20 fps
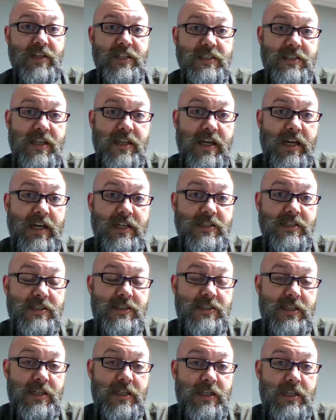
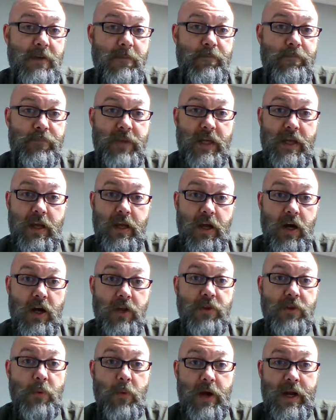Zennies on
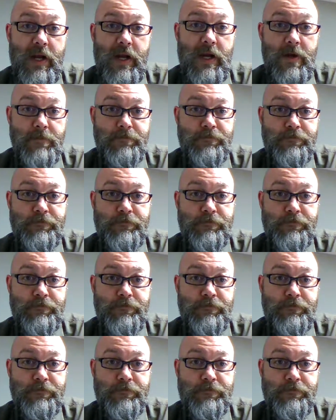the way,